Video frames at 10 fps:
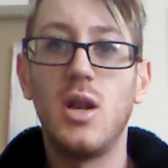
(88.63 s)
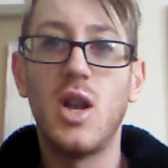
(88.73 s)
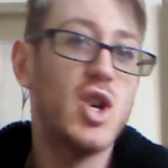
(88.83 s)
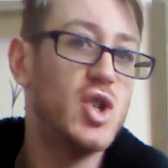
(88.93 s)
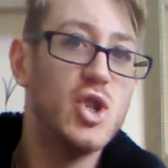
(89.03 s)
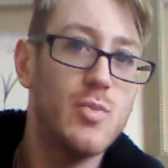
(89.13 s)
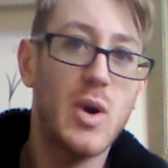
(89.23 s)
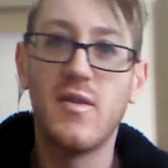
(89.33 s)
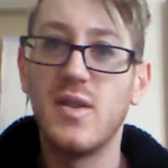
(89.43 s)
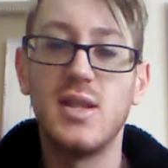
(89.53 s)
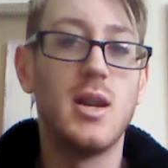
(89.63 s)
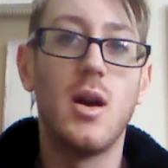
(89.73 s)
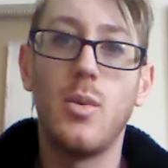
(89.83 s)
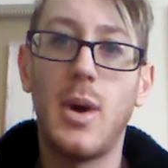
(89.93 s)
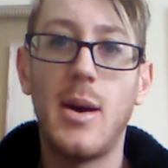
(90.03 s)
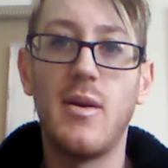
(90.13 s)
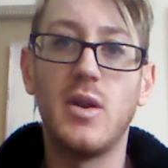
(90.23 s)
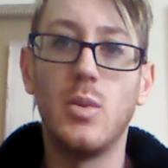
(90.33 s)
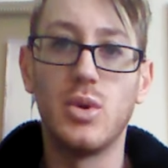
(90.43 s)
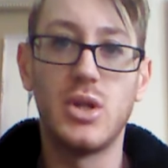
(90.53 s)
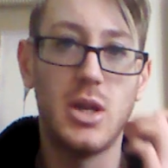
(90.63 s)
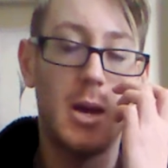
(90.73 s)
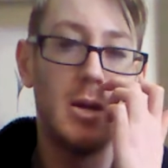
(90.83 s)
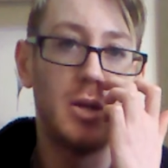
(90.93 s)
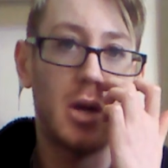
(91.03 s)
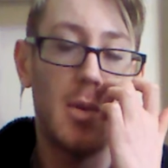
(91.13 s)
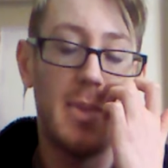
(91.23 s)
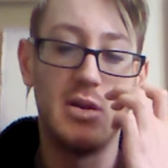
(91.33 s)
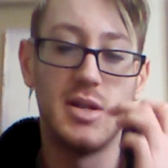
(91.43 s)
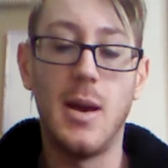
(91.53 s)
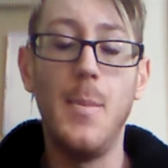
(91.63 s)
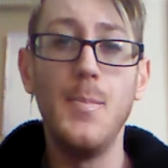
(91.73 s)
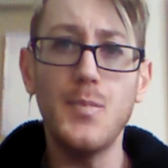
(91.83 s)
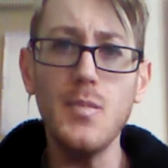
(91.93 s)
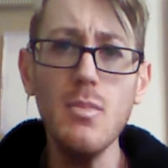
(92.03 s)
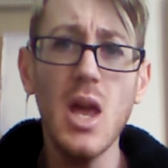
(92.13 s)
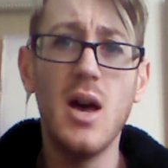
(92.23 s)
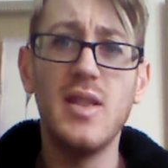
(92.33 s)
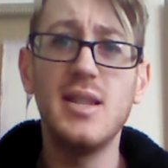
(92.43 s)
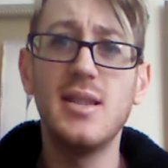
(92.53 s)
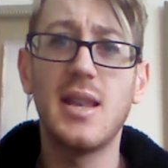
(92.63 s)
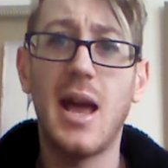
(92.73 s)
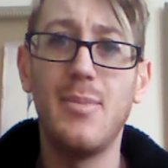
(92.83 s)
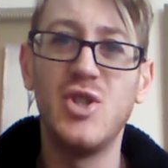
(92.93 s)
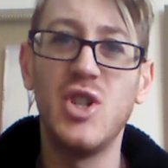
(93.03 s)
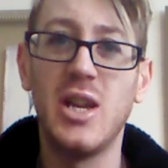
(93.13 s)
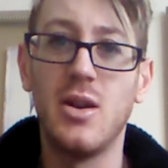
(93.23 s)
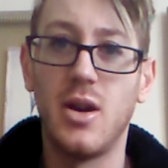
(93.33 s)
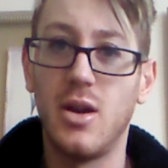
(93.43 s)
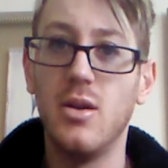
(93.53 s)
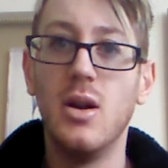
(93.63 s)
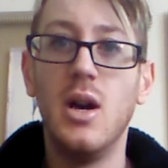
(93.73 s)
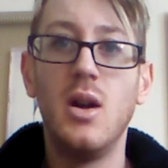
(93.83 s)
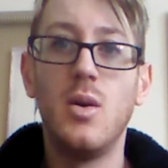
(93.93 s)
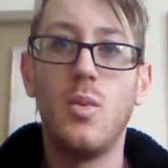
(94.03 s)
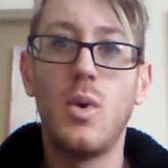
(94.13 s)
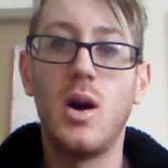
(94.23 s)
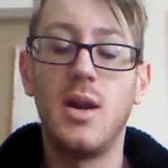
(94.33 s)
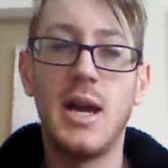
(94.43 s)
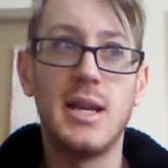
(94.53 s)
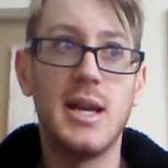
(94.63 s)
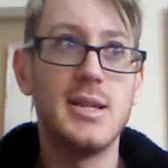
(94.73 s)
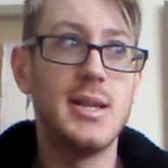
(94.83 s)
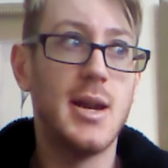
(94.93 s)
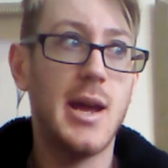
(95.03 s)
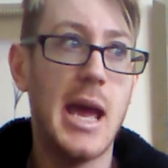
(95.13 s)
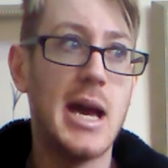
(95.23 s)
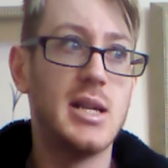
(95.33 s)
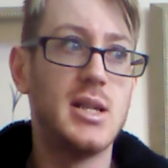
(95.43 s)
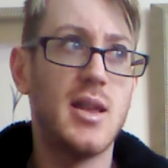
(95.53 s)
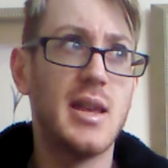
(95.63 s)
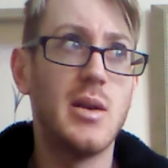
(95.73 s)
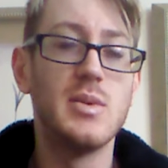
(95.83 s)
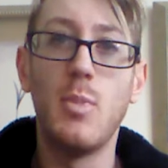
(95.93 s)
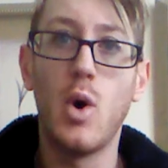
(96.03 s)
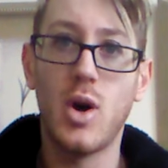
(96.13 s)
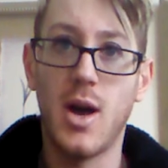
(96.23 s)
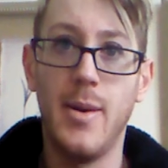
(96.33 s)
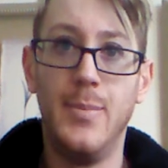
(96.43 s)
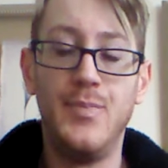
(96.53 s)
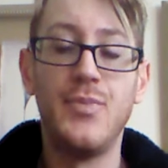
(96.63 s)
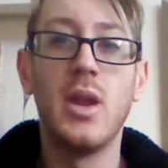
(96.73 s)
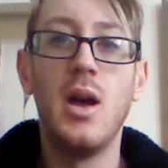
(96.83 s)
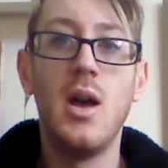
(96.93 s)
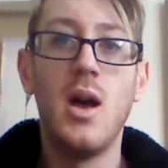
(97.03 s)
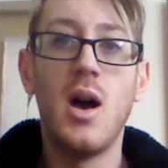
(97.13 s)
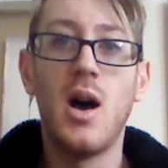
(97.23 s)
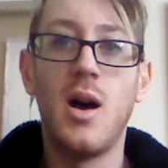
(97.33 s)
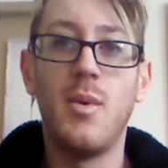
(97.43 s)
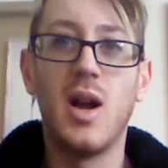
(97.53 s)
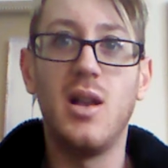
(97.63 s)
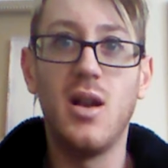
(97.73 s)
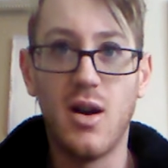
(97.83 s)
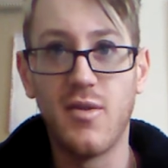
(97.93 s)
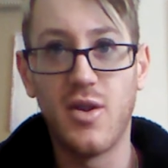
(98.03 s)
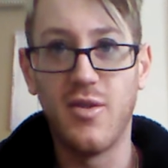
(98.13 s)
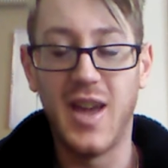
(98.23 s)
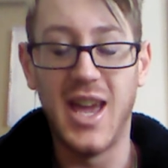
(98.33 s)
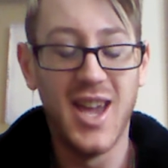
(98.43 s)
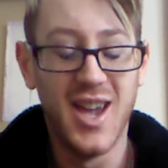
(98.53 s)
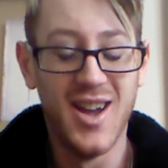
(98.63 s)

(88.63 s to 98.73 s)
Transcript: lunch, breakfast, dinner, however you want to go about it. This is the cappuccino one, and yesterday I had, I think it was mocha. I love coffee,